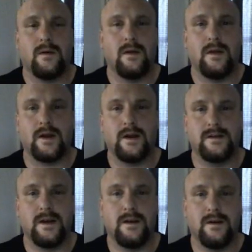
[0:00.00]
And like I
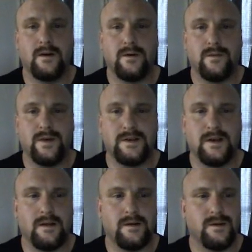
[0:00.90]
said, you go to
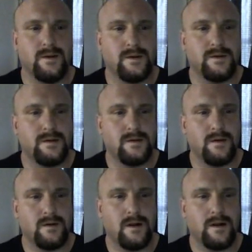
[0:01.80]
Reseller Tools,
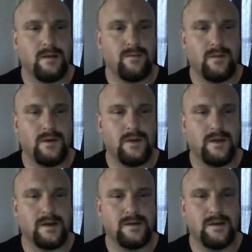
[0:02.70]
you click on Promo
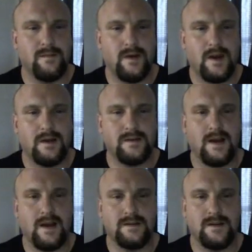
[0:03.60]
Link CPA
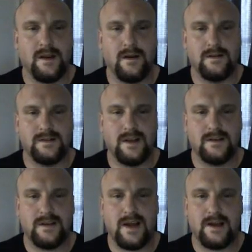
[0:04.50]
Stats, then it'll say
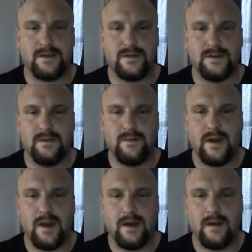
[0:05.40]
Stats for
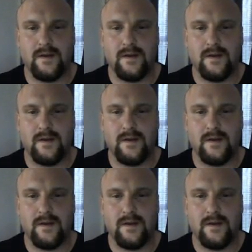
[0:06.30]
CPA